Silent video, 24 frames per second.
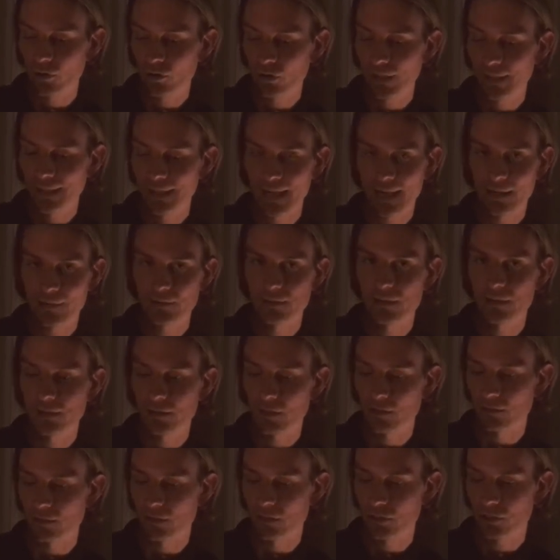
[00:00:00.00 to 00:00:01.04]
greenhouses
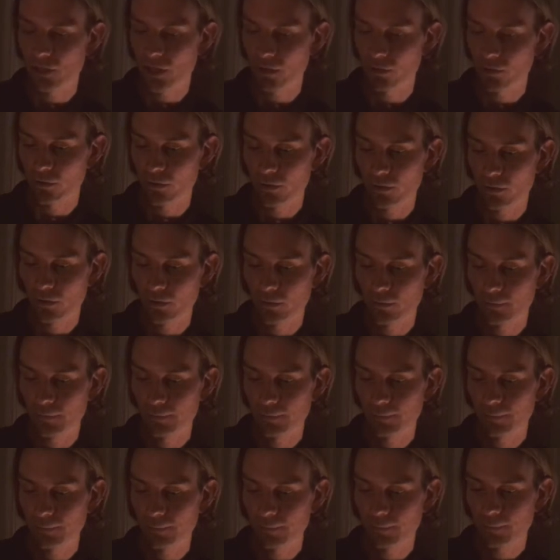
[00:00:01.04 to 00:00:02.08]
are a joke.
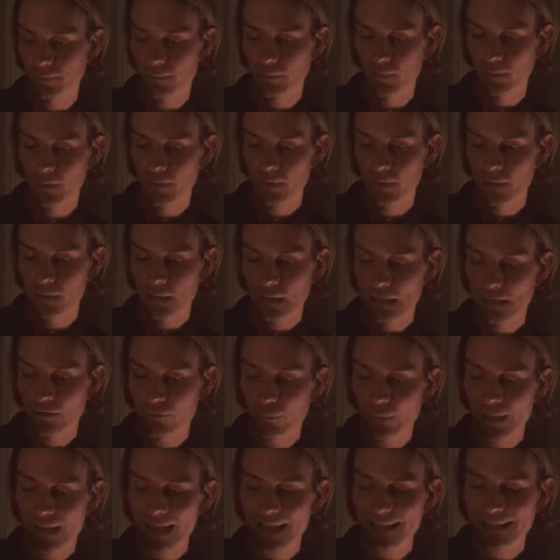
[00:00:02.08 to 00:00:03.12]
If
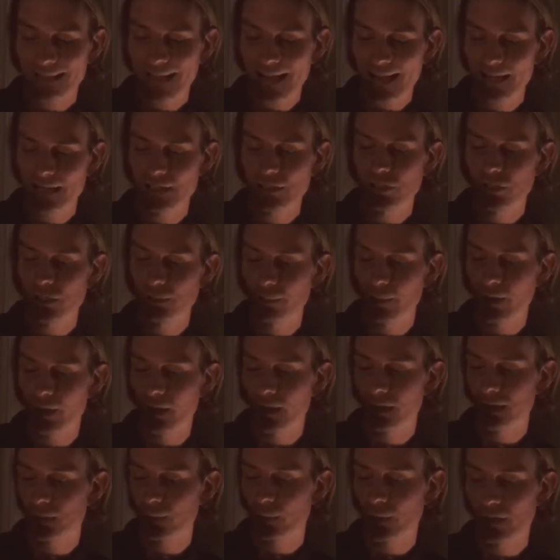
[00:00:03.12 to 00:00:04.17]
we had caged
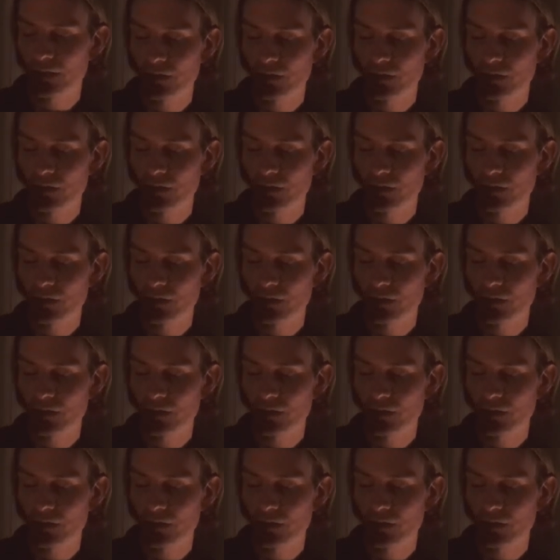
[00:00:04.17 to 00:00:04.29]
birds, we